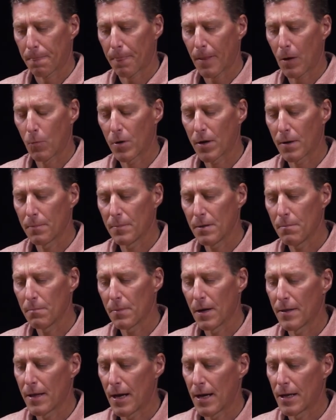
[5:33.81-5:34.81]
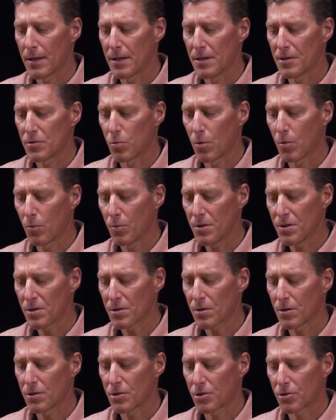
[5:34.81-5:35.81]
And what I mean by that is, when we
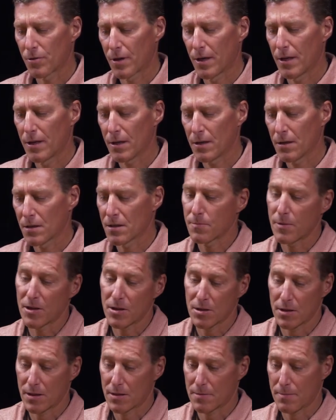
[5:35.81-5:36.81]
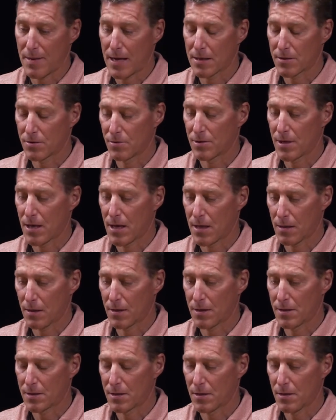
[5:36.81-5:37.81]
start training, especially as masters
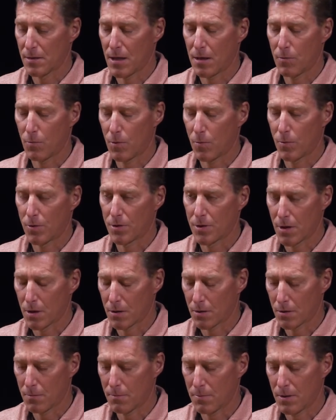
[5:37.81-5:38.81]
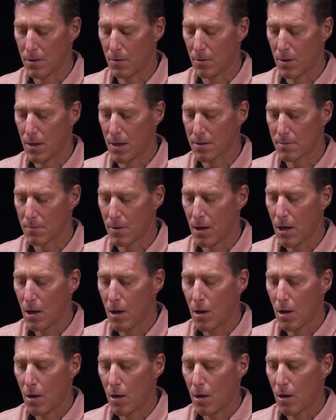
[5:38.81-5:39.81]
athletes, not when we're younger, but as
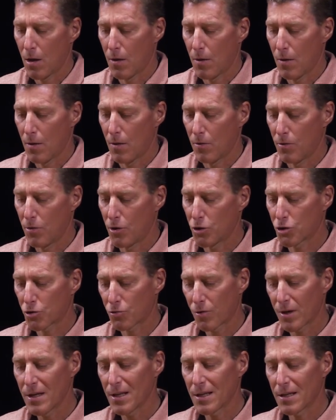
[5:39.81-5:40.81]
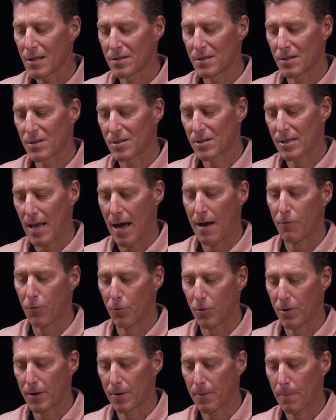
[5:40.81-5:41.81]
the training is a
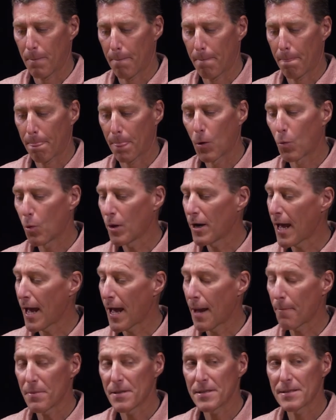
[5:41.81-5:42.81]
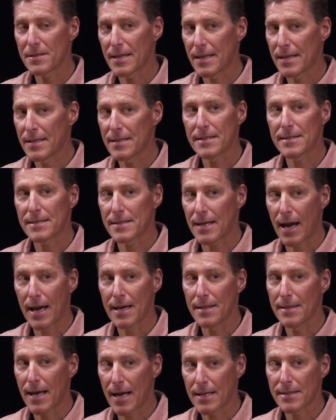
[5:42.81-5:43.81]
scaffolding. What happens
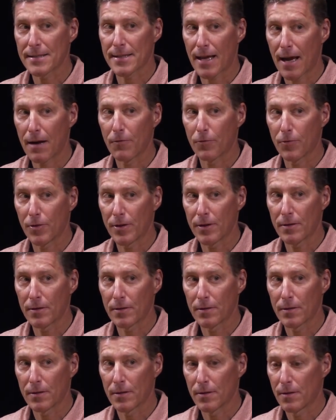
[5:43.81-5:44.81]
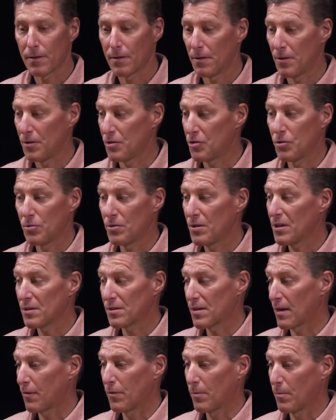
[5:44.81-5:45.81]
inside that scaffolding is unique
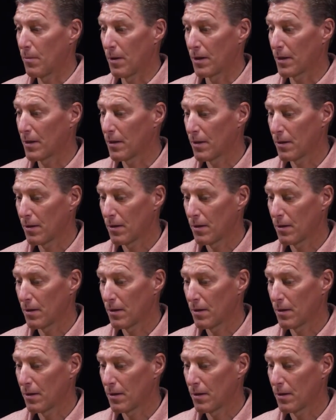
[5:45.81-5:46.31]
to everybody.